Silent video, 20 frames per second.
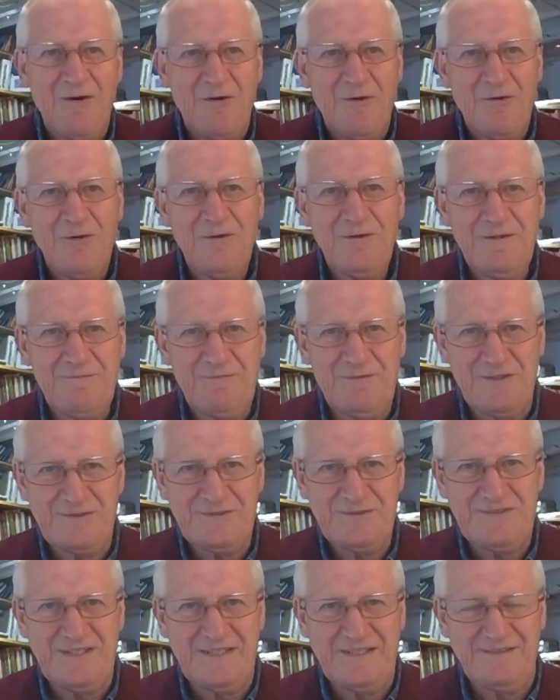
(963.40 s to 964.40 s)
All of those
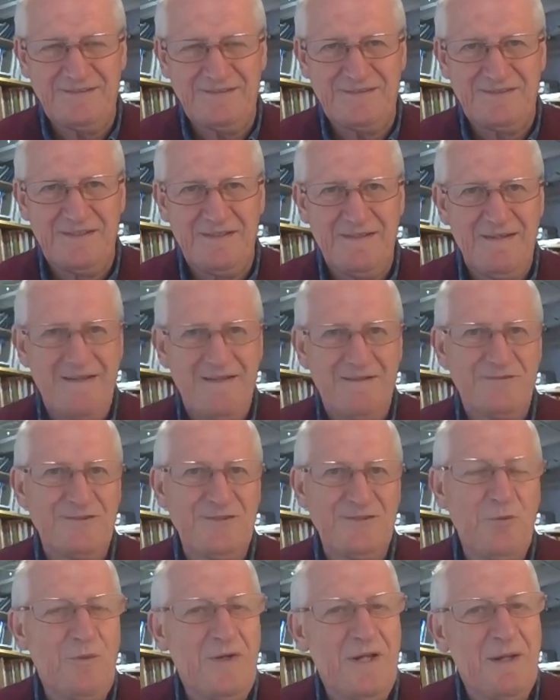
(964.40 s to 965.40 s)
things.
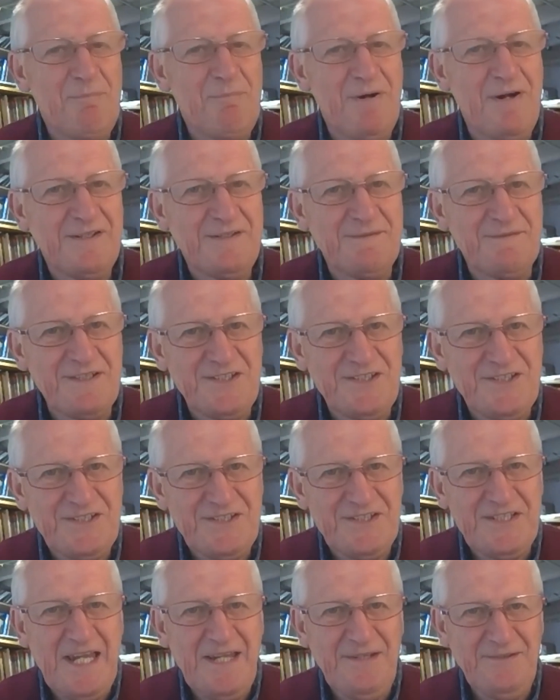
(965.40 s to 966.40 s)
So we are part of a
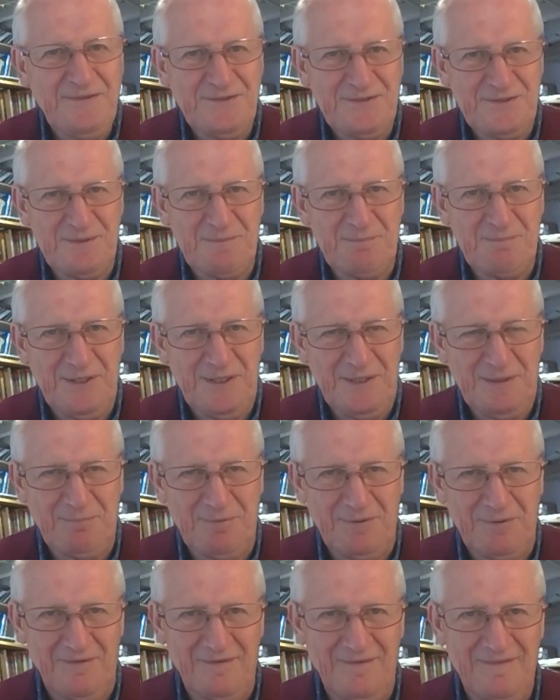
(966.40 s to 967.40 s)
sent
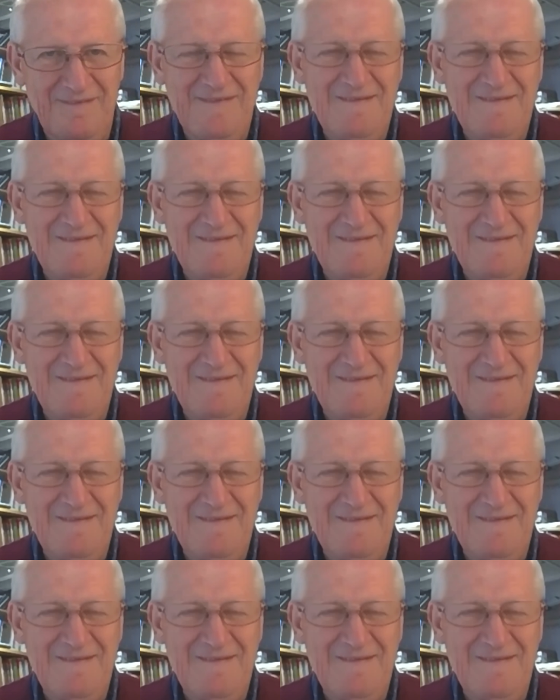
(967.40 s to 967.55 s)
people.